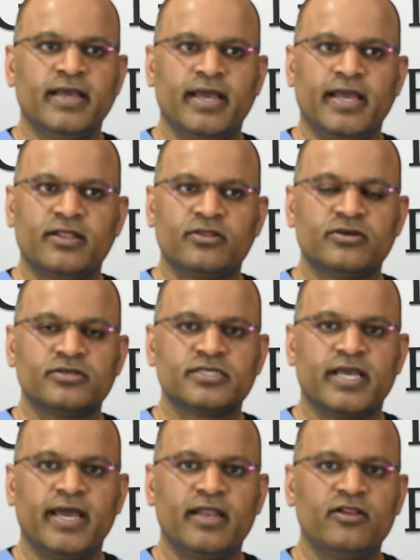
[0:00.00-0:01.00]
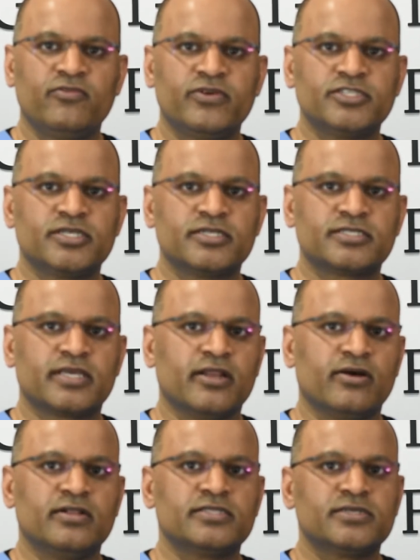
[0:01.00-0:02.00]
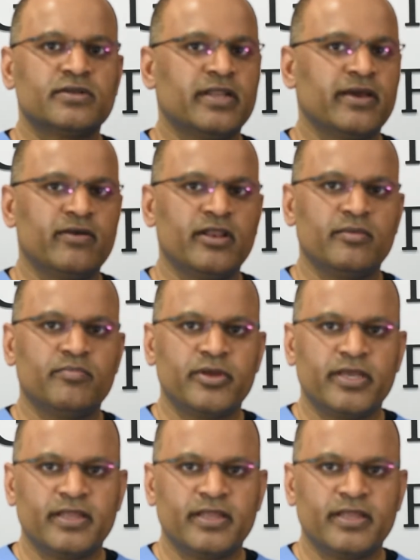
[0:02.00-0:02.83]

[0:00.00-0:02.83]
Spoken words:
And those anal fissures can also develop